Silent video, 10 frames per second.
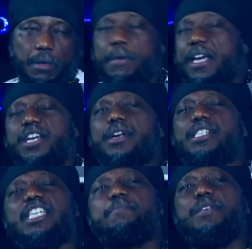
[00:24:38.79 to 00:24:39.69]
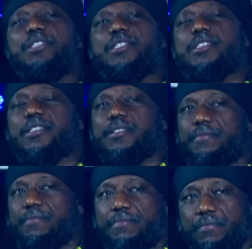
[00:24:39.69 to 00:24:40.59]
May he rest in peace.
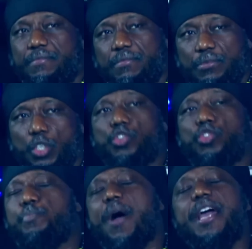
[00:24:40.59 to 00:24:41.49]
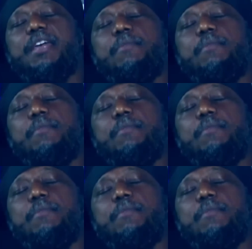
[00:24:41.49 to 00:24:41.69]
Trooper